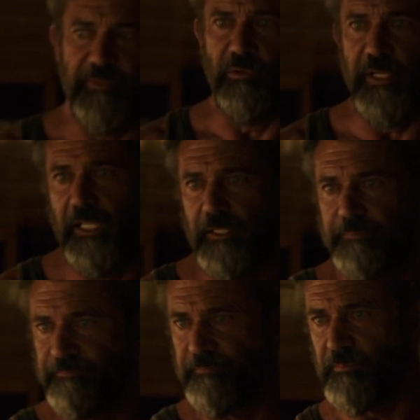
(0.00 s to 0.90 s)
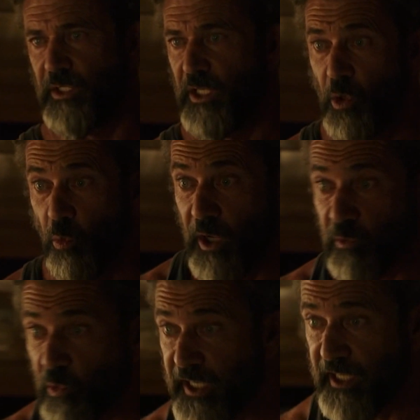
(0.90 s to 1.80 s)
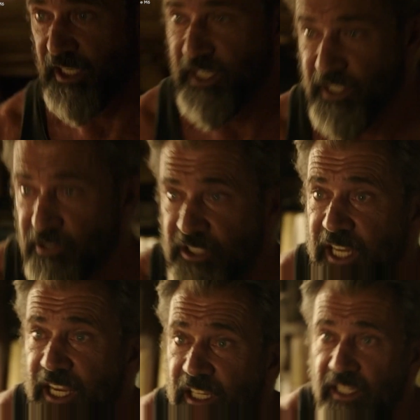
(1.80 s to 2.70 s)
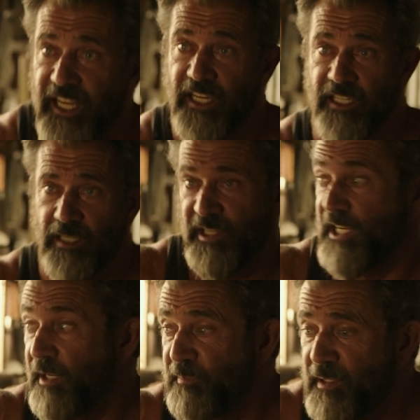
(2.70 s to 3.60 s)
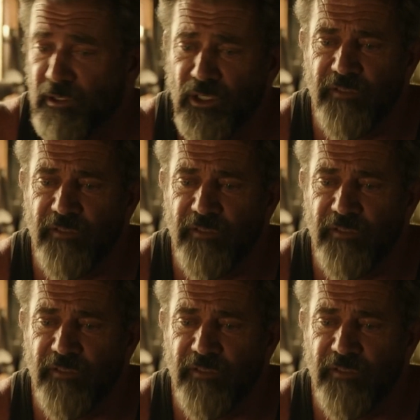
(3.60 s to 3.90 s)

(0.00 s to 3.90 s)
an animal, he was marching around like a